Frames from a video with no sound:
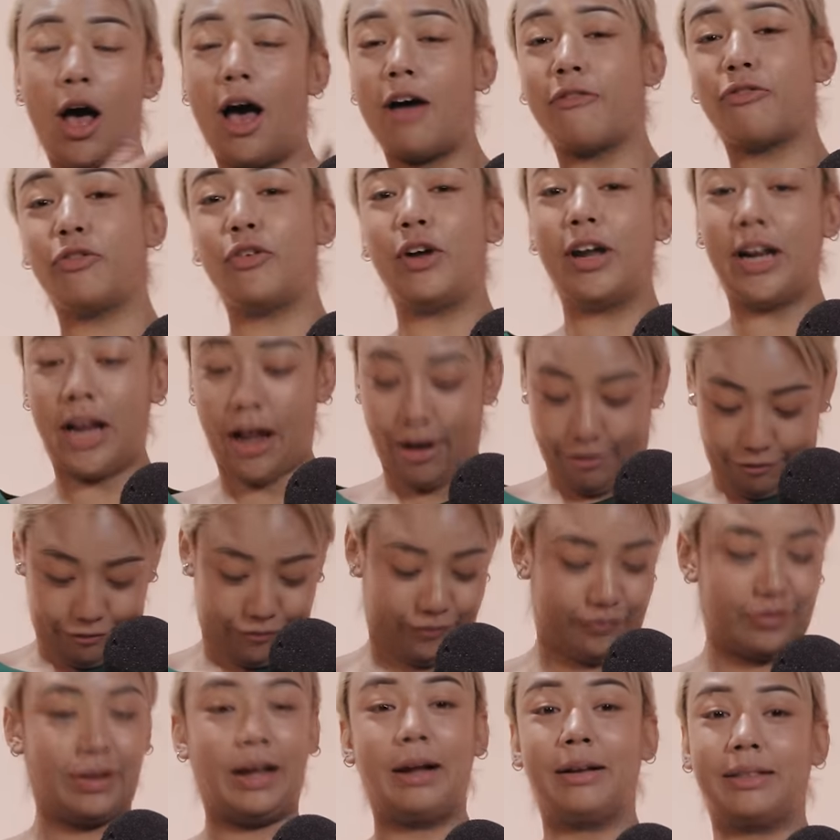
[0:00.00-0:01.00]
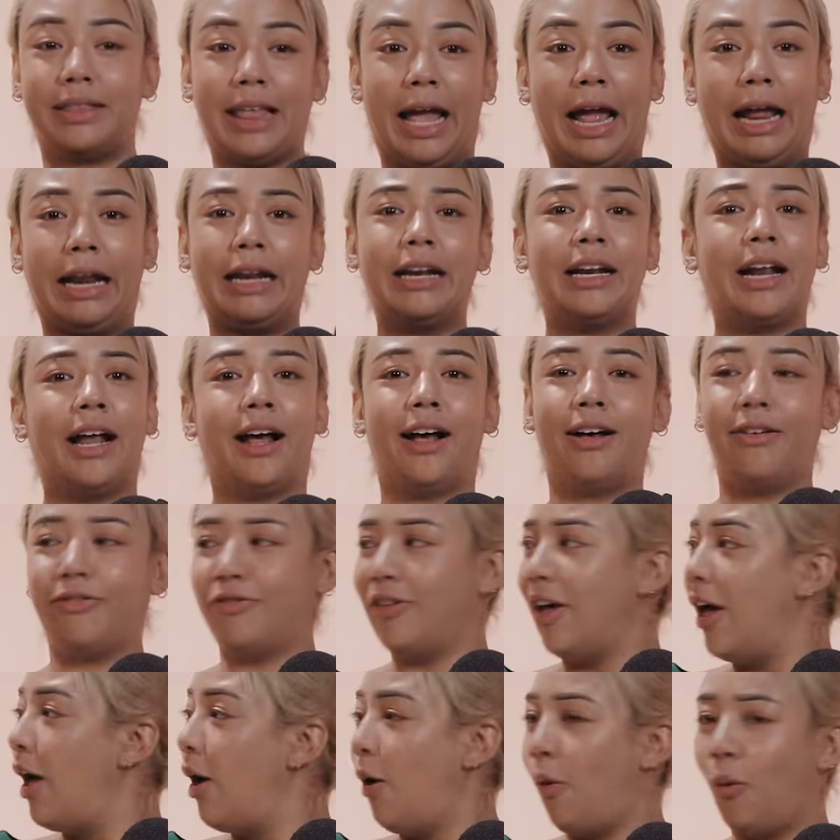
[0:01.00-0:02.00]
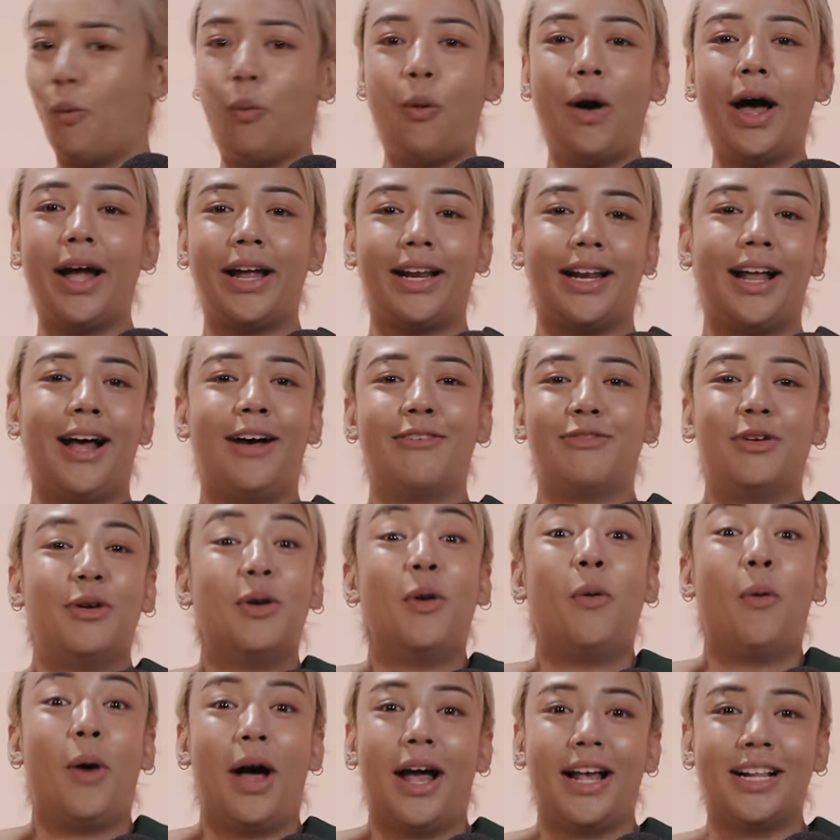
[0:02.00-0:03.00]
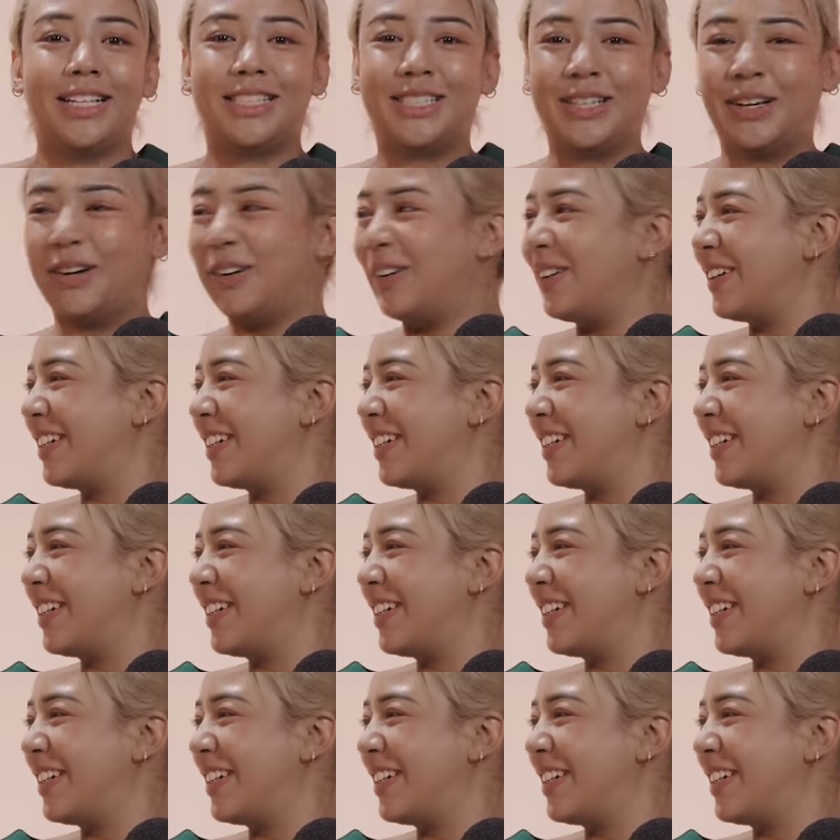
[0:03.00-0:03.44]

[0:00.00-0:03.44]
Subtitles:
Half red, half tan, half white, half little white. So.